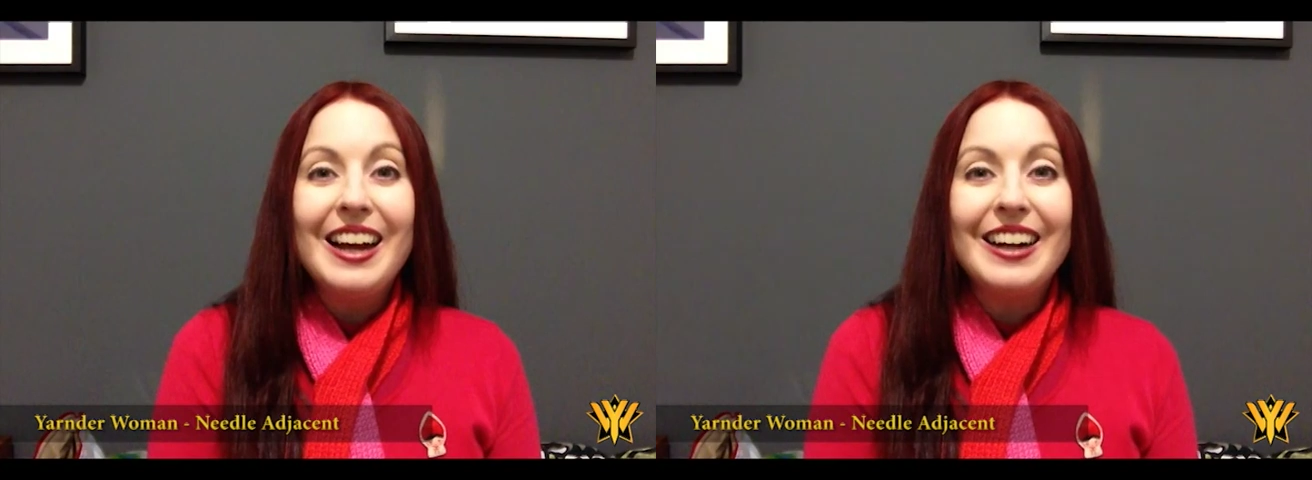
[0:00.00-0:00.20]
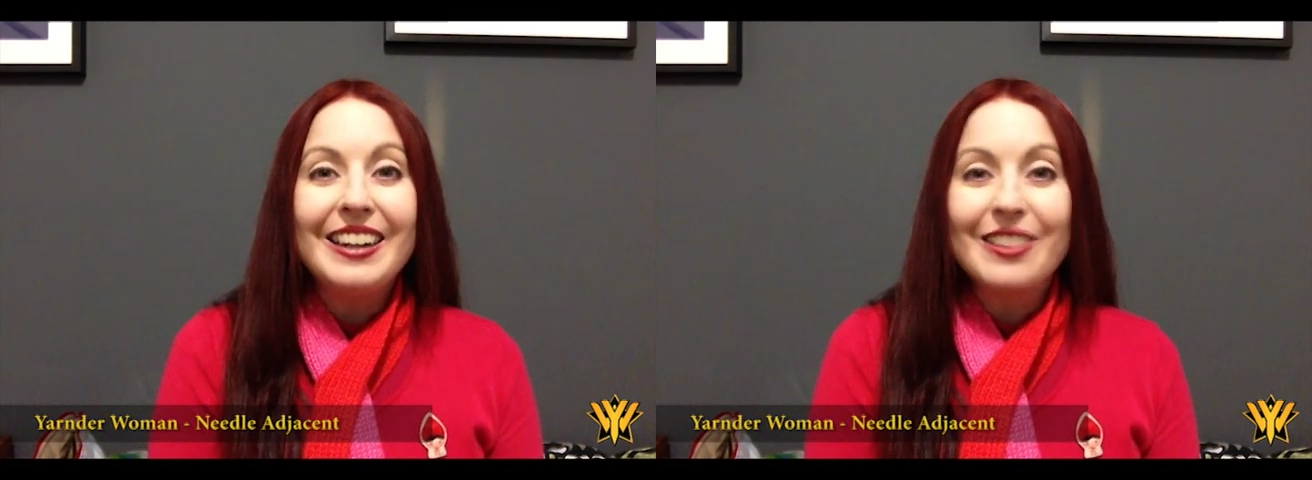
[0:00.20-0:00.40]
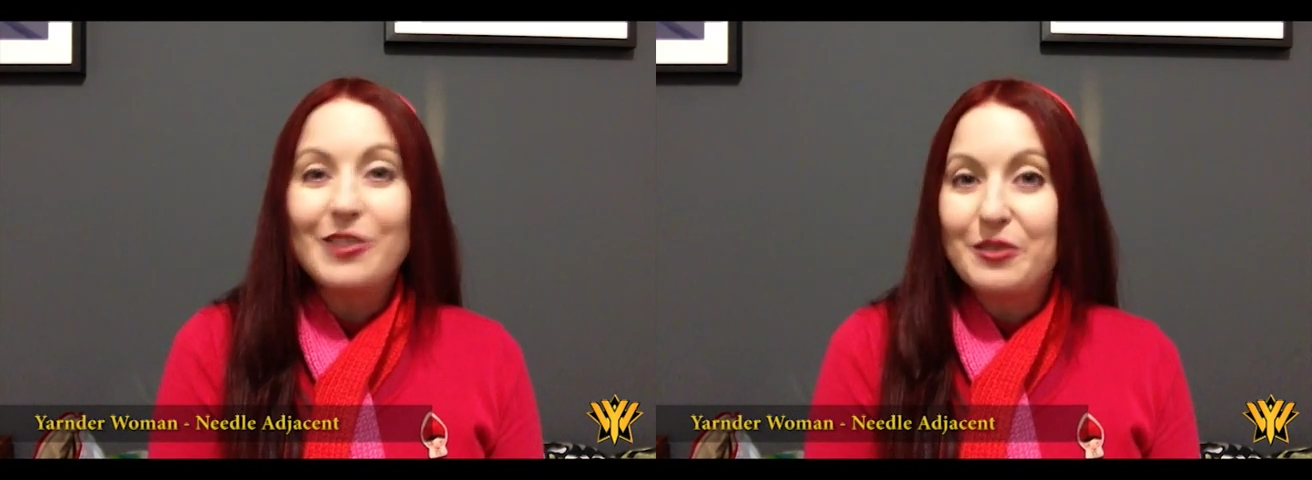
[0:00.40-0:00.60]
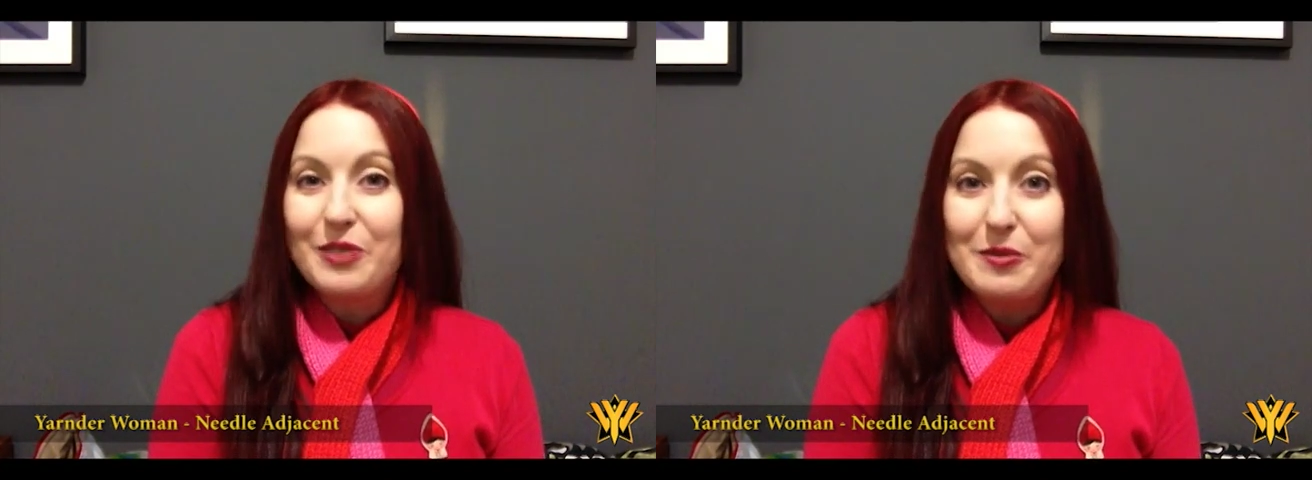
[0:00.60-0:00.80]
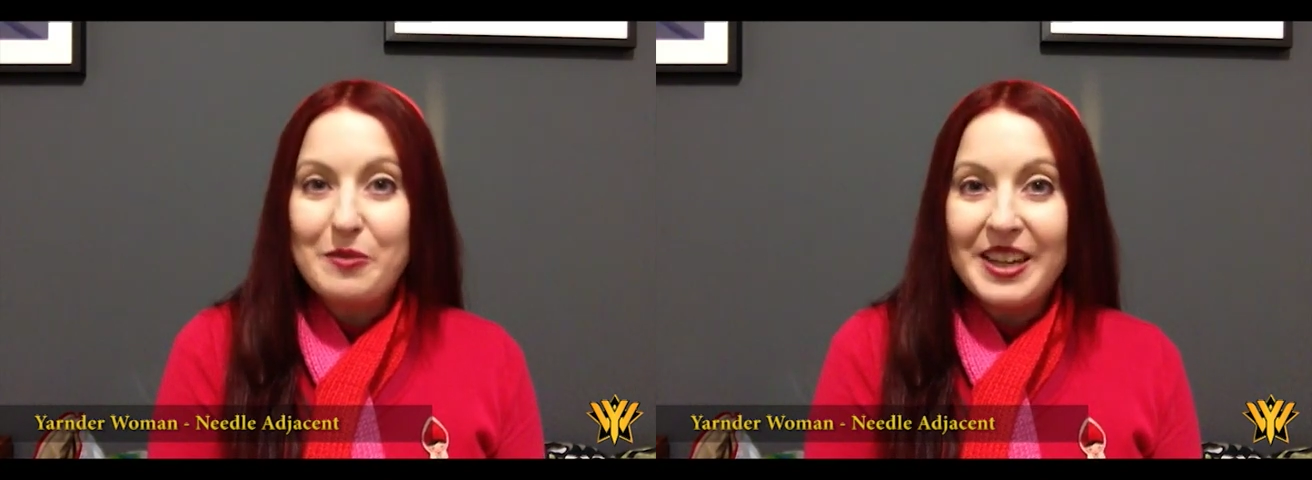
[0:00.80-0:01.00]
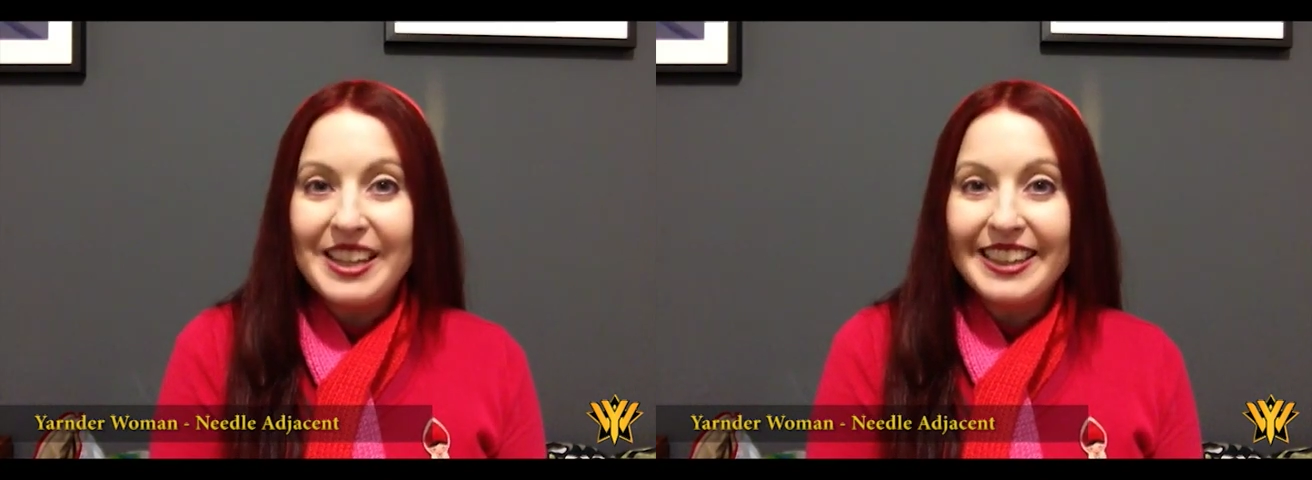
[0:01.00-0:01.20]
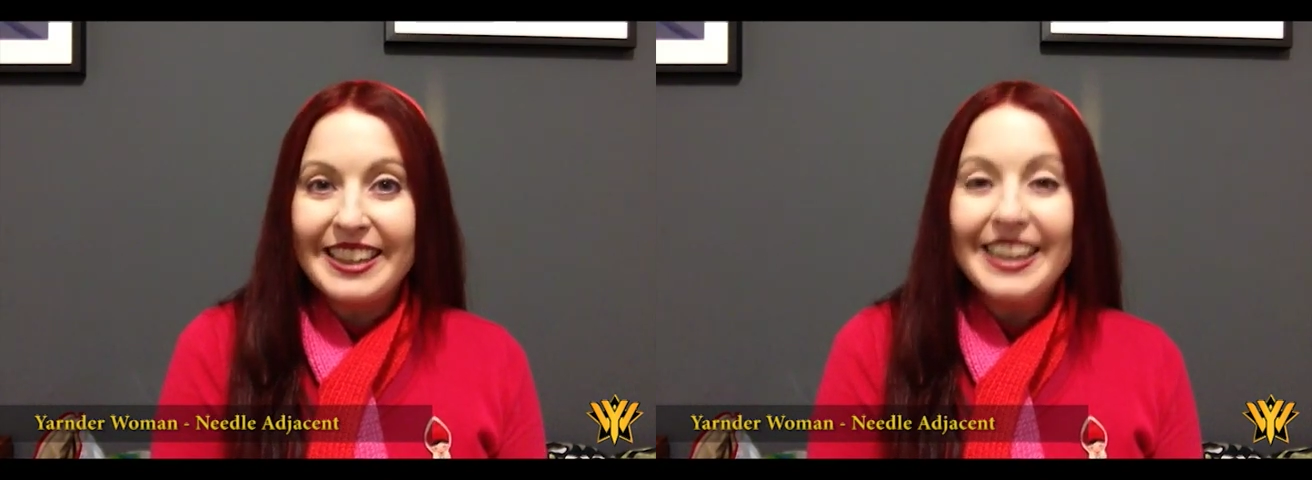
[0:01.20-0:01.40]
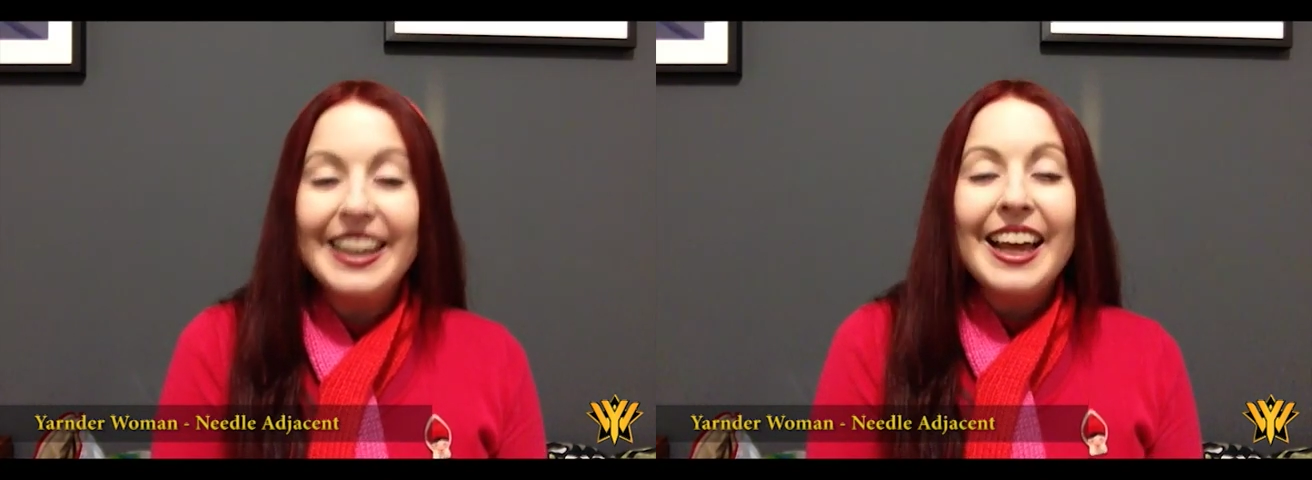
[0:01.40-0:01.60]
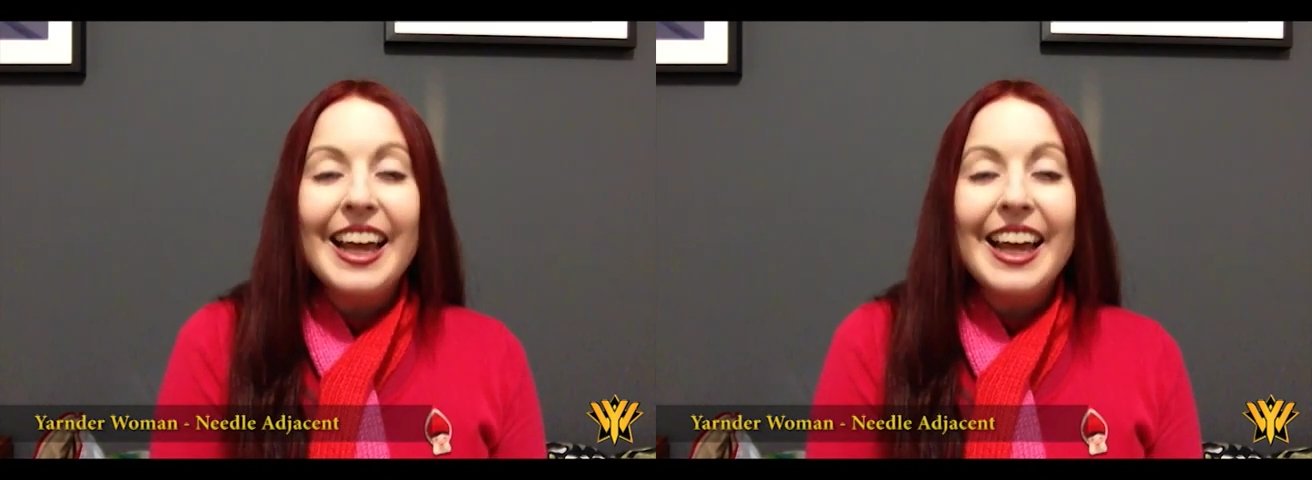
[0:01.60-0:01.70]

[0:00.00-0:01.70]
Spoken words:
I thought of him immediately.